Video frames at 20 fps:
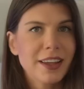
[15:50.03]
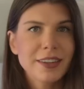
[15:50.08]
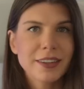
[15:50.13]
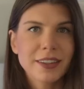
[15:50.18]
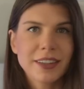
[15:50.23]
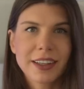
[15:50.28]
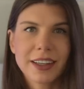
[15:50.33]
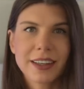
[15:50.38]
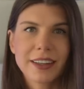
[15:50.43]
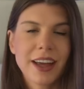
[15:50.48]

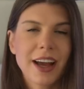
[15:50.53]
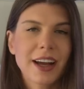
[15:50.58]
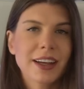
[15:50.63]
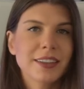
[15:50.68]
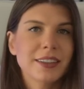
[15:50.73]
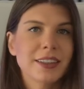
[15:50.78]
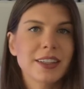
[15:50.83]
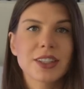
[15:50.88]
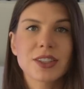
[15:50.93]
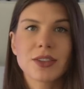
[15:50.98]

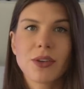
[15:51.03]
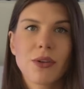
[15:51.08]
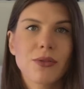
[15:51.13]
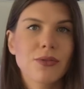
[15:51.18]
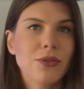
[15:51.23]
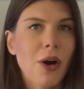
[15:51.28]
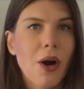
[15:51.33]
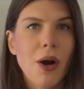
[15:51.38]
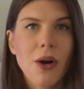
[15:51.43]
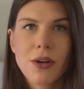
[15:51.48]
interconnectedness
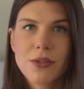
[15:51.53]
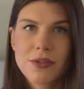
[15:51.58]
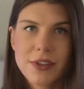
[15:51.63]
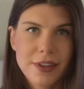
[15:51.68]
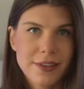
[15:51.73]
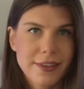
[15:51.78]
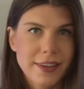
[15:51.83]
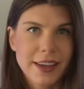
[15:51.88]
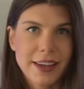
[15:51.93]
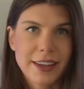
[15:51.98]
of all the
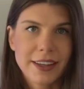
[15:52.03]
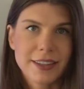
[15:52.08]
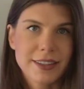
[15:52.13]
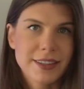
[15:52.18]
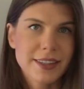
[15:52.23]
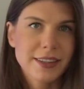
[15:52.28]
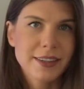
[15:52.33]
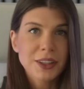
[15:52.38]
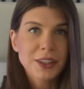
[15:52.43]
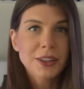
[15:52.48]

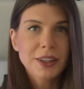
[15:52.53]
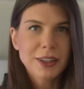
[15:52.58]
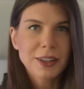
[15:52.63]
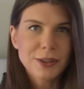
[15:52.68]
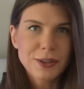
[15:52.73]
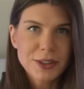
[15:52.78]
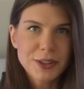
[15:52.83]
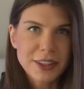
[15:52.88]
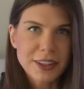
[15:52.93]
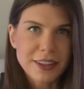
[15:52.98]
things,
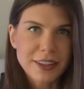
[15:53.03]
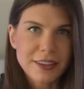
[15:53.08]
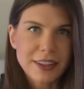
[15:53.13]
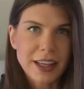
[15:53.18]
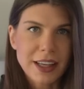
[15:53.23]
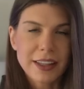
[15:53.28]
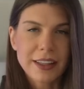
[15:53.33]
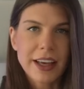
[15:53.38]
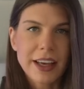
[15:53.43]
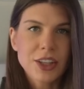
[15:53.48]
including
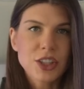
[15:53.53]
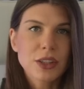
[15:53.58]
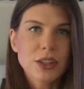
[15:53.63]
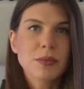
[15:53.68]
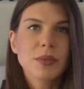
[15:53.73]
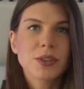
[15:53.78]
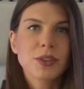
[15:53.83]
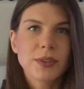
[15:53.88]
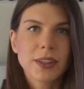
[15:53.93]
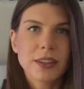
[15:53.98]
the
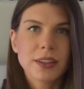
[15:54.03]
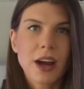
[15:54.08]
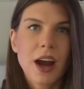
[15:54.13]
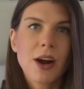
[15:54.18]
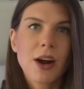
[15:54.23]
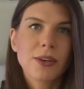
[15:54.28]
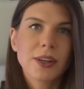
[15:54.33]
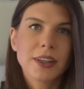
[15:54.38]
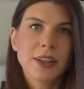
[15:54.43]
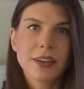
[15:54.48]
connection between
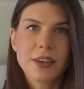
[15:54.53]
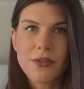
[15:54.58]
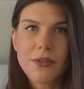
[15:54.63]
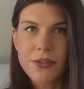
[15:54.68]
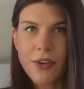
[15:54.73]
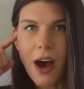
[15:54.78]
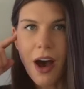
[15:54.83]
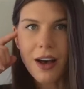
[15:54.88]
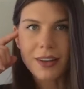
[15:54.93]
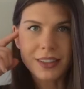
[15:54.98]
our
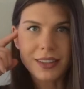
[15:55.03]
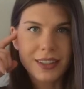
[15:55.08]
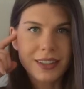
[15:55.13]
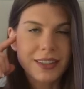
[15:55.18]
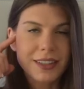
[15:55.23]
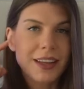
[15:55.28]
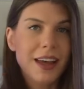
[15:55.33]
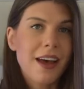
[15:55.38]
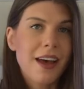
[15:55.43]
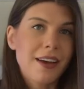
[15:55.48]

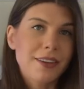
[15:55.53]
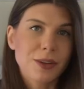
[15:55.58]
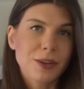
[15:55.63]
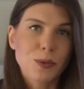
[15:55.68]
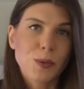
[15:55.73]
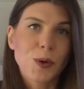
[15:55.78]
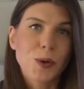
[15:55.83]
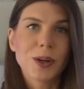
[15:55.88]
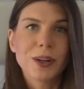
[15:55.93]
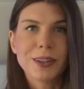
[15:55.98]
thoughts and the
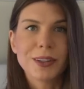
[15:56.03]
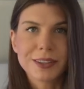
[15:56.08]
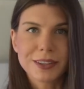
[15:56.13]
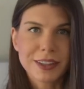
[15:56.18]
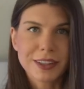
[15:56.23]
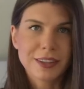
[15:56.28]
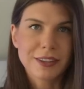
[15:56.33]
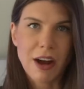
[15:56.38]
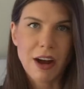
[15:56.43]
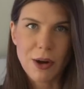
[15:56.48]

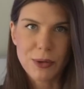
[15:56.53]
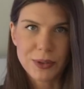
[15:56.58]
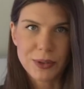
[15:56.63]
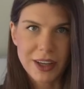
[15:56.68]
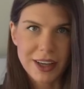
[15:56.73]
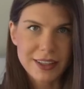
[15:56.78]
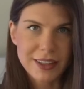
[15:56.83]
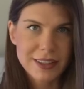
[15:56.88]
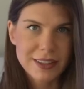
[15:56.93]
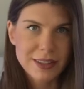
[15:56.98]
world around
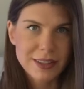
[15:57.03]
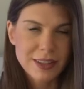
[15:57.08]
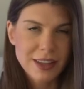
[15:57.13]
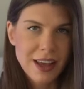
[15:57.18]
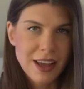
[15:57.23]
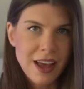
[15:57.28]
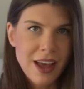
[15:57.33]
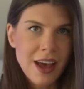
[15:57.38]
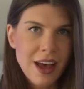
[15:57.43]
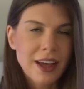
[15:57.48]
us.
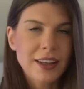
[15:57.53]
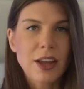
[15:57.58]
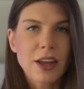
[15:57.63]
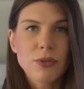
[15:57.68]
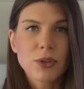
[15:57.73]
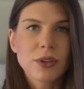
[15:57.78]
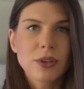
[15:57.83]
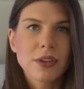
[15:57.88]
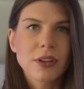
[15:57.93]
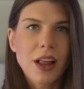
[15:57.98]
And I
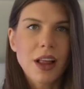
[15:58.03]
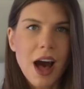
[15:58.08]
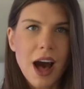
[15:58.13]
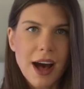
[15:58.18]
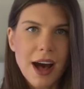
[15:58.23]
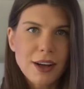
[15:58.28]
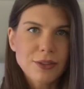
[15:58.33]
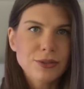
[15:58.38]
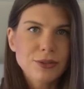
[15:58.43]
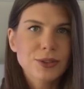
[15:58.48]
would
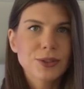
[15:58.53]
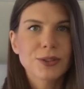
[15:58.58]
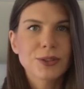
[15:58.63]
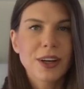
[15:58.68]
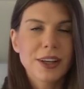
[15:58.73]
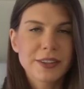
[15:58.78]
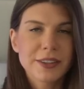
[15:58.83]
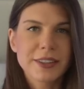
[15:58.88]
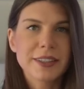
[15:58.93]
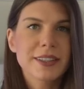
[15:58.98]
love to
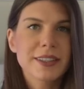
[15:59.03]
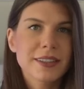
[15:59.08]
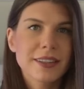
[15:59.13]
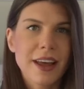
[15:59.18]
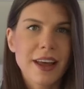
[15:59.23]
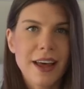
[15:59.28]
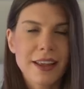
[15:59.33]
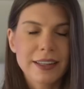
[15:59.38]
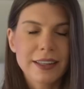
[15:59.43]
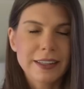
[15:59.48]

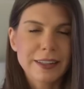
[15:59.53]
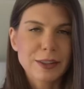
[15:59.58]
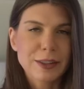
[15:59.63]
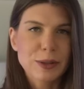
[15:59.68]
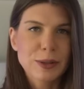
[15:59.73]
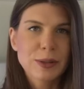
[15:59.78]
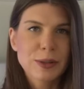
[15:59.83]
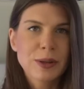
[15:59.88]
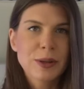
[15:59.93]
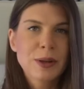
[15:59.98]
understand
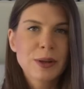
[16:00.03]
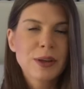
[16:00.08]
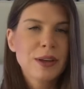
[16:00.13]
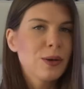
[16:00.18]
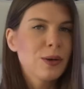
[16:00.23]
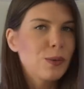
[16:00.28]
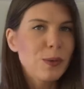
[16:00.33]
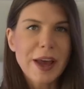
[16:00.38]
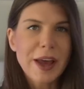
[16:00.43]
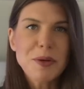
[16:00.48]
it
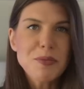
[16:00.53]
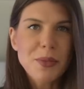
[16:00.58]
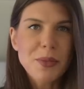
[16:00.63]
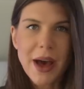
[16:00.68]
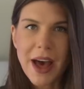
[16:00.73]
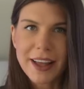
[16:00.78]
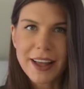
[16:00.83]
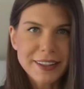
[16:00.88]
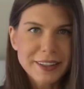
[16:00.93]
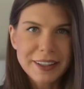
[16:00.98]
way
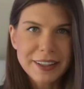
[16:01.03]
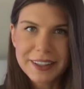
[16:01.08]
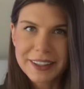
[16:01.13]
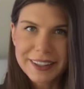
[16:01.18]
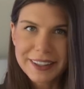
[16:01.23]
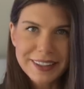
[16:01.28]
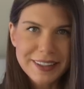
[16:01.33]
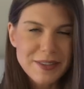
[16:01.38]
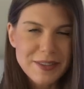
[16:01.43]
better